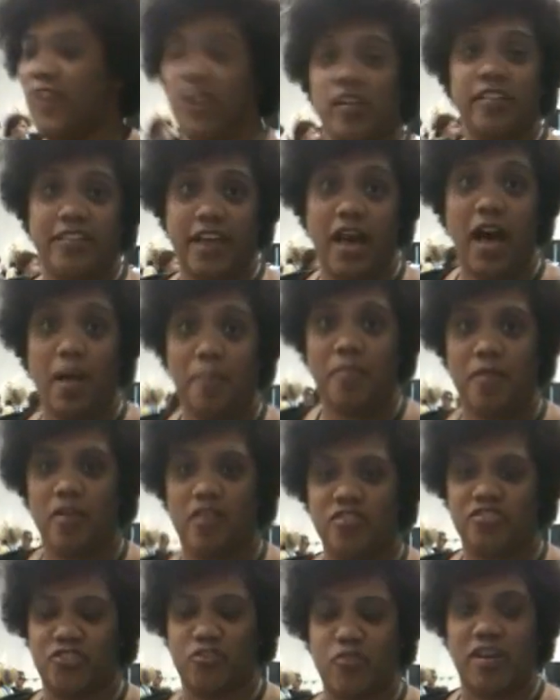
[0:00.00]
filled up
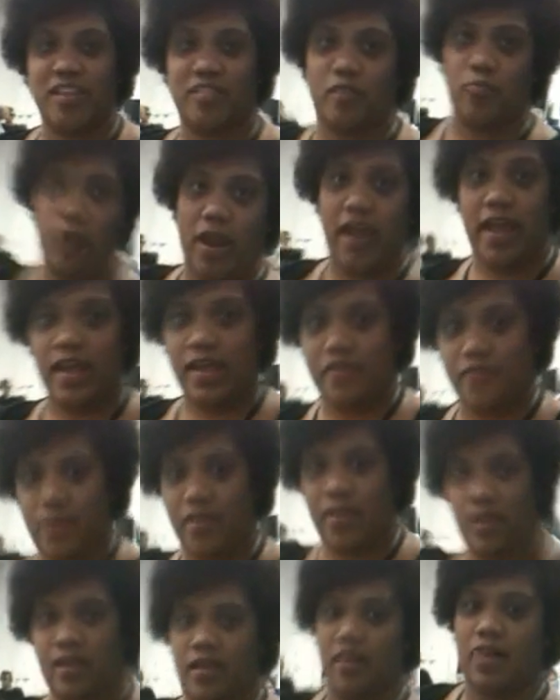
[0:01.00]
during the rave,
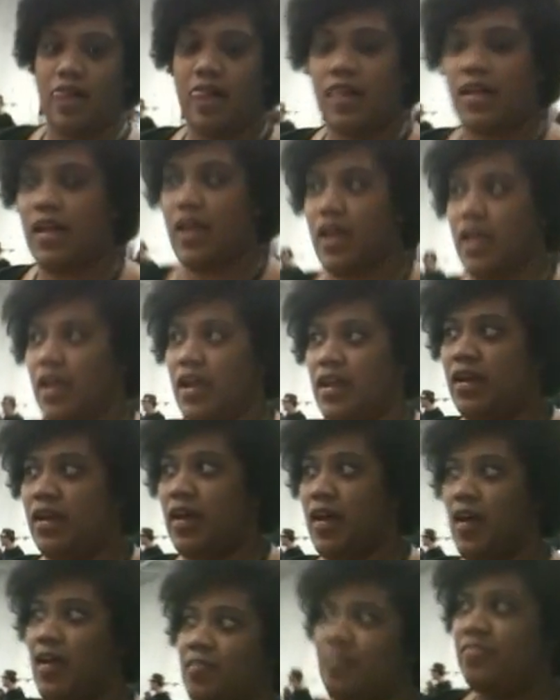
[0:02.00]
and
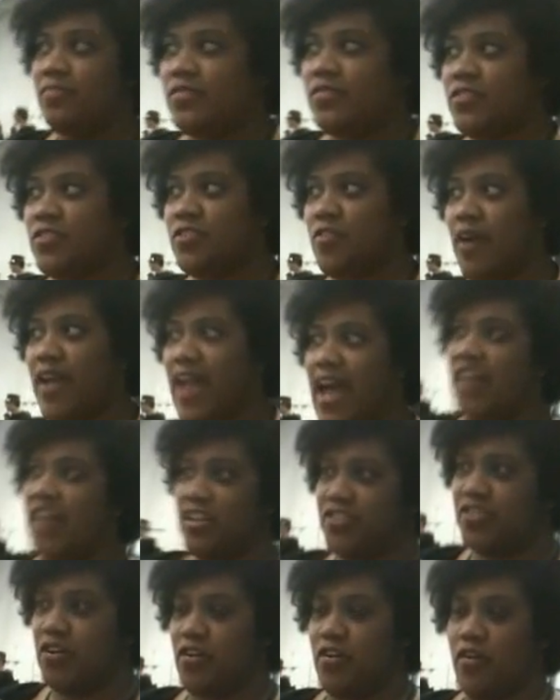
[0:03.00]
so I
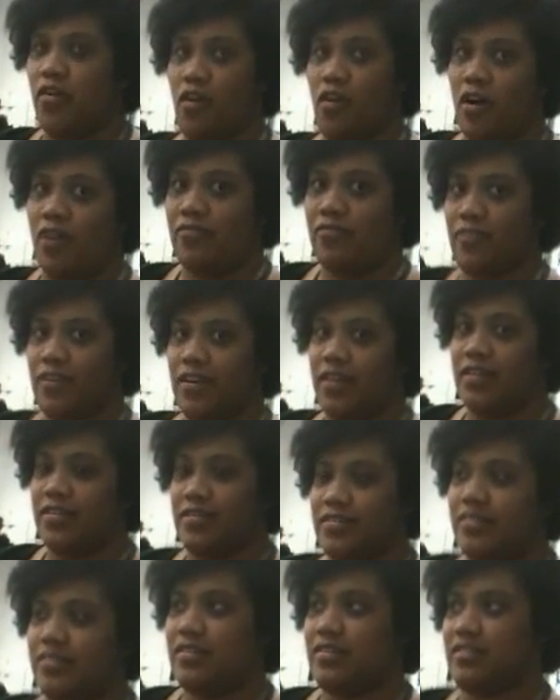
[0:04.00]
had to turn it off.
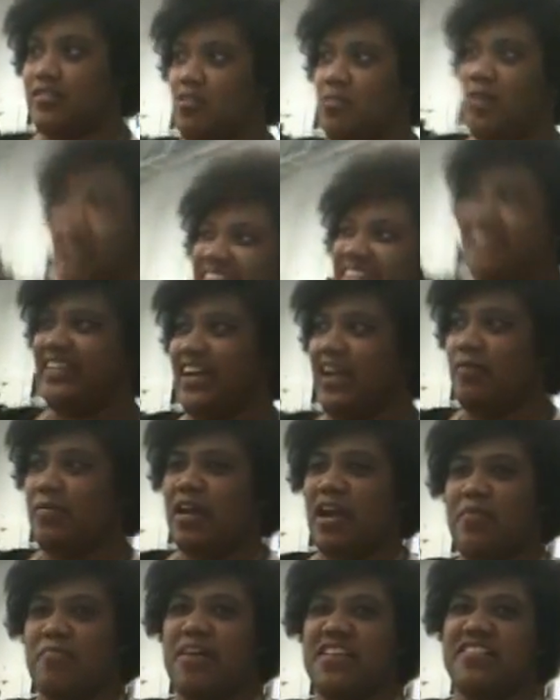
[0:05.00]
So I'm like,
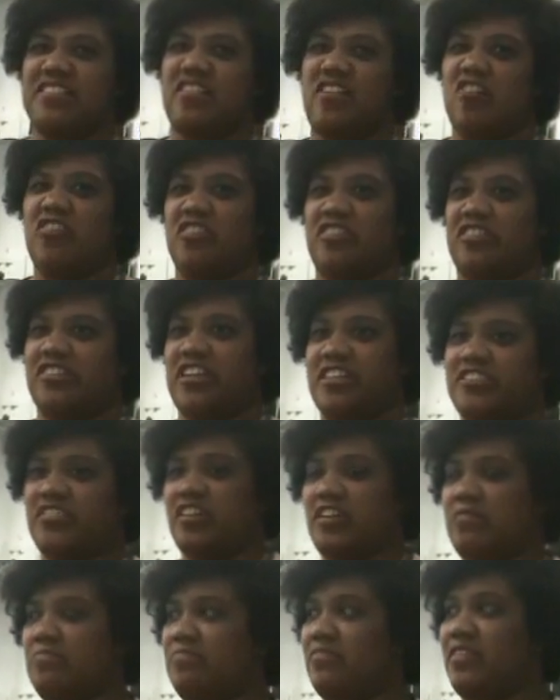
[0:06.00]
damn it, I'm missing all this.
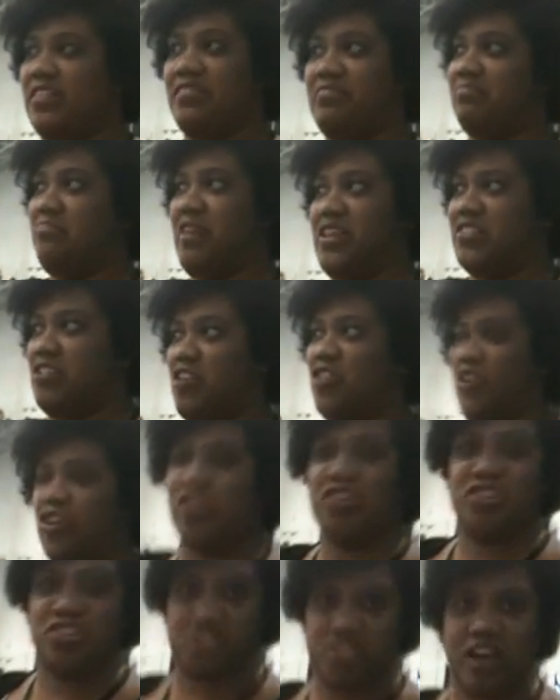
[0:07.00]
It's gonna miss all
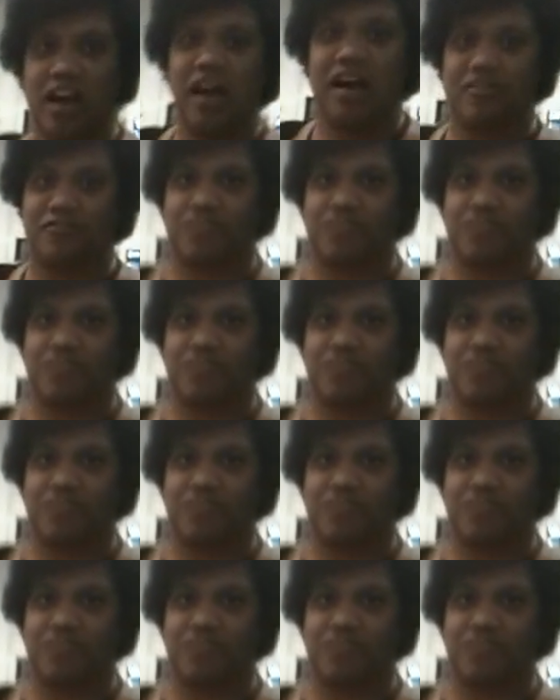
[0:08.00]
this